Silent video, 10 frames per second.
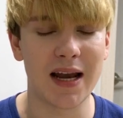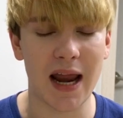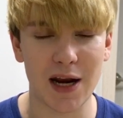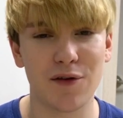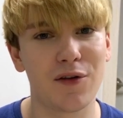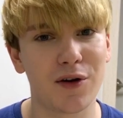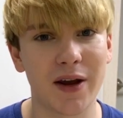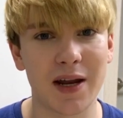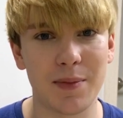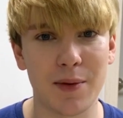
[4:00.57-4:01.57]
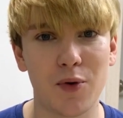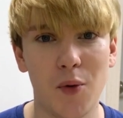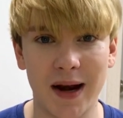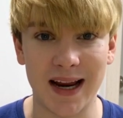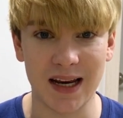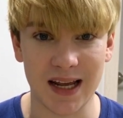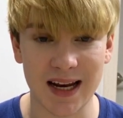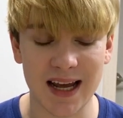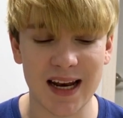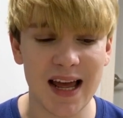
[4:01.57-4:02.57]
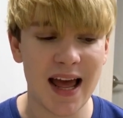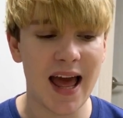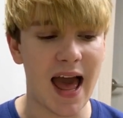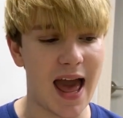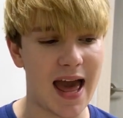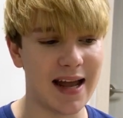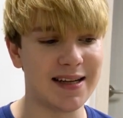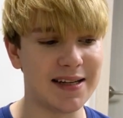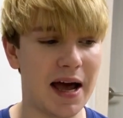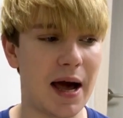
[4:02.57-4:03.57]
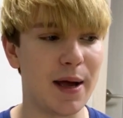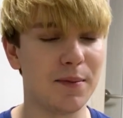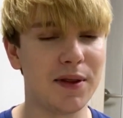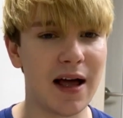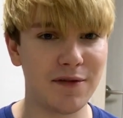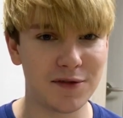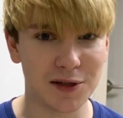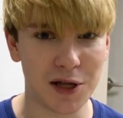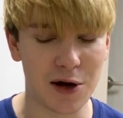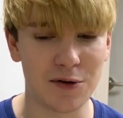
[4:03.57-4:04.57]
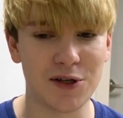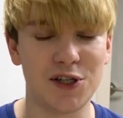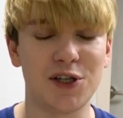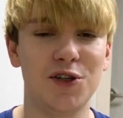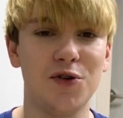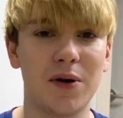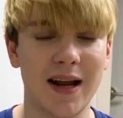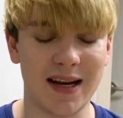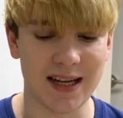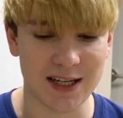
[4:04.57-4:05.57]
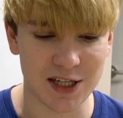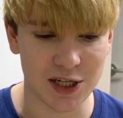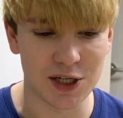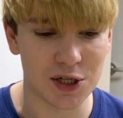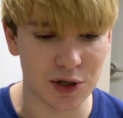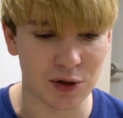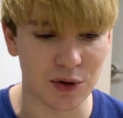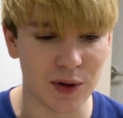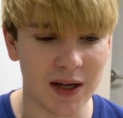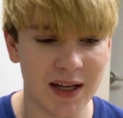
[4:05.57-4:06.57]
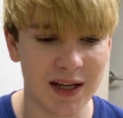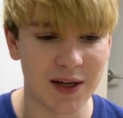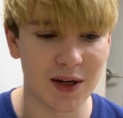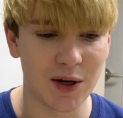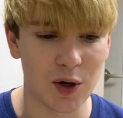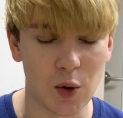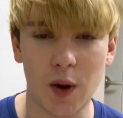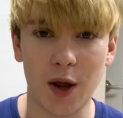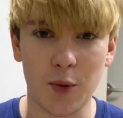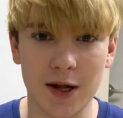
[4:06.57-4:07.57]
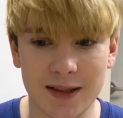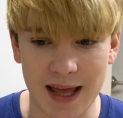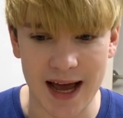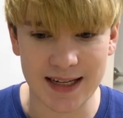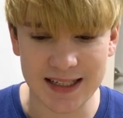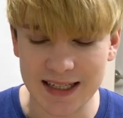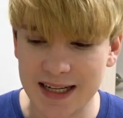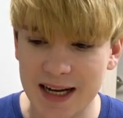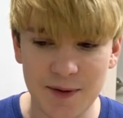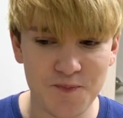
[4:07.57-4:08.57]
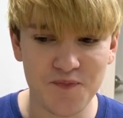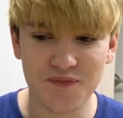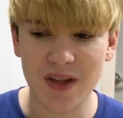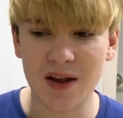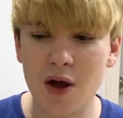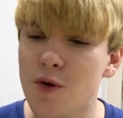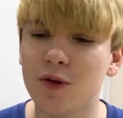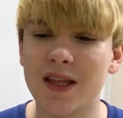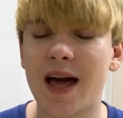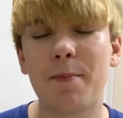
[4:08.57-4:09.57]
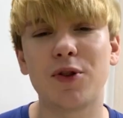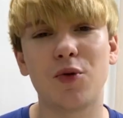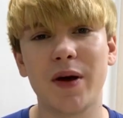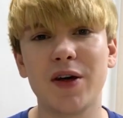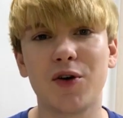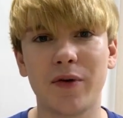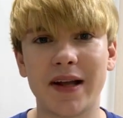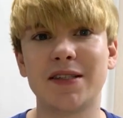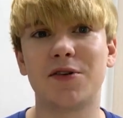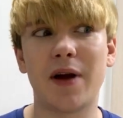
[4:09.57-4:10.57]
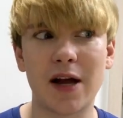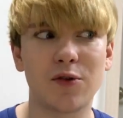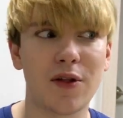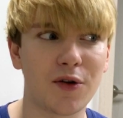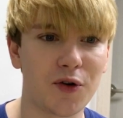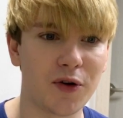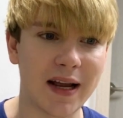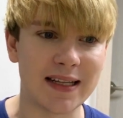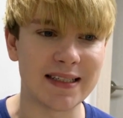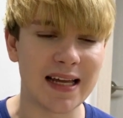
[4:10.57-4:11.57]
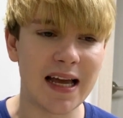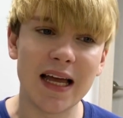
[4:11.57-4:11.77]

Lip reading: native Korean people when I need it, and I'm left alone to do what I need to do when I want that. Not only that, but the way that Koreans interact with other Koreans,